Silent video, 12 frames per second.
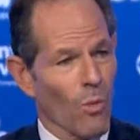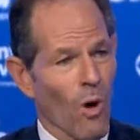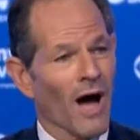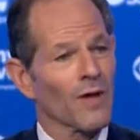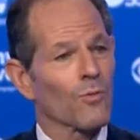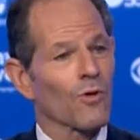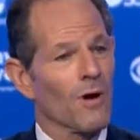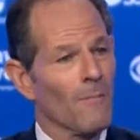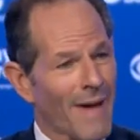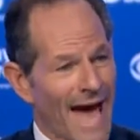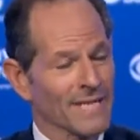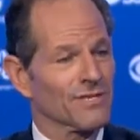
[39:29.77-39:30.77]
Why? We're a
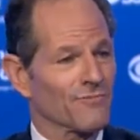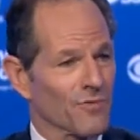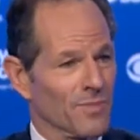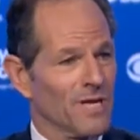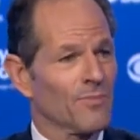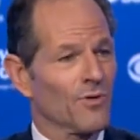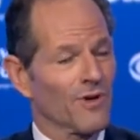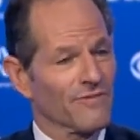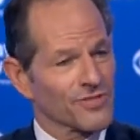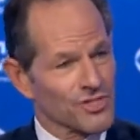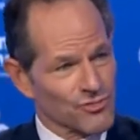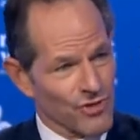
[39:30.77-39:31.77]
magnet for people. We
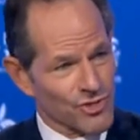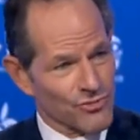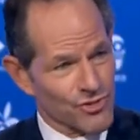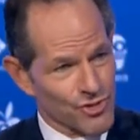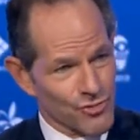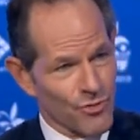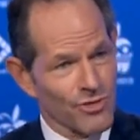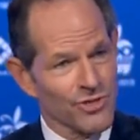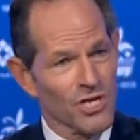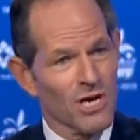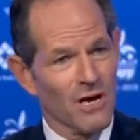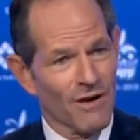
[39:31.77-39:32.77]
have a structural
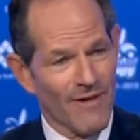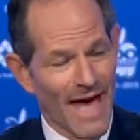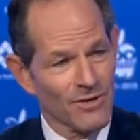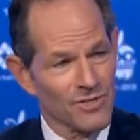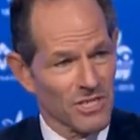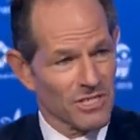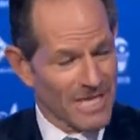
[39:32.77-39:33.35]
shortage of housing.